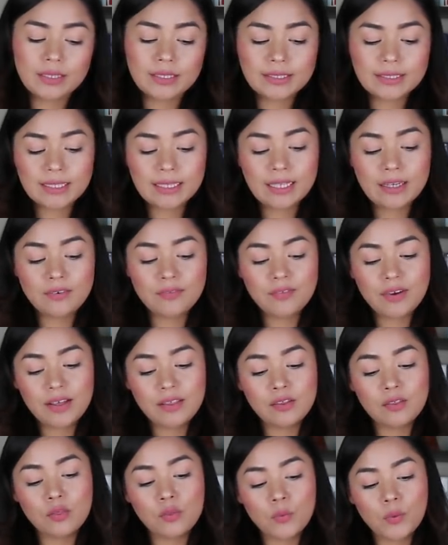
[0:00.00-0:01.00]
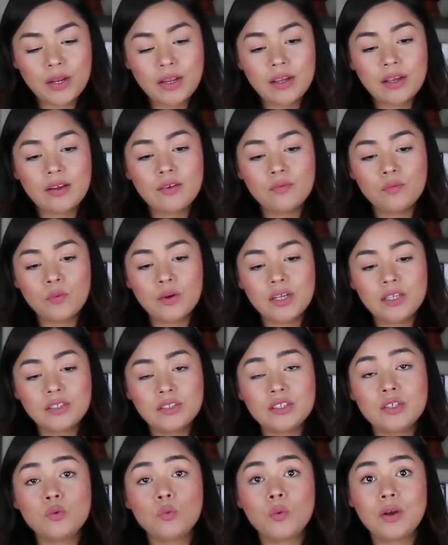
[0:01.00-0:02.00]
Let's clarify the Three of
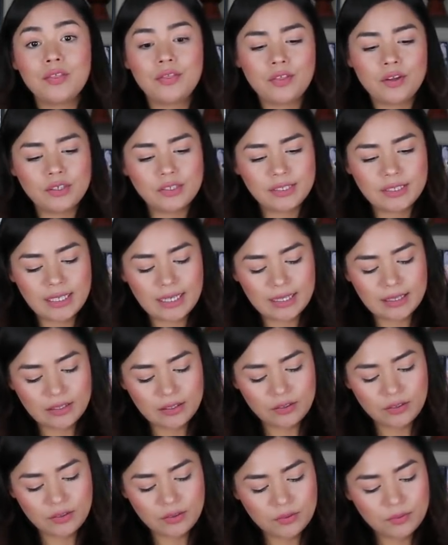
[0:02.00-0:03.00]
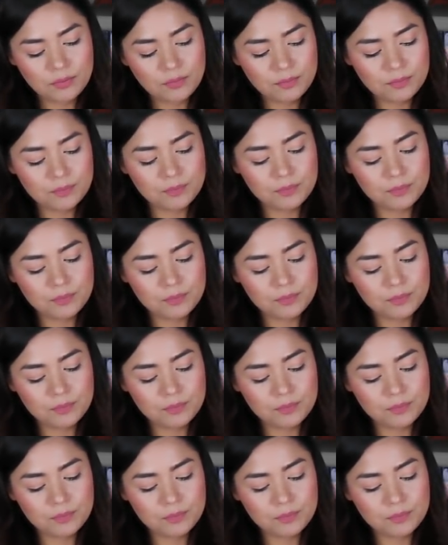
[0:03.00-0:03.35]
winds and what they're telling you.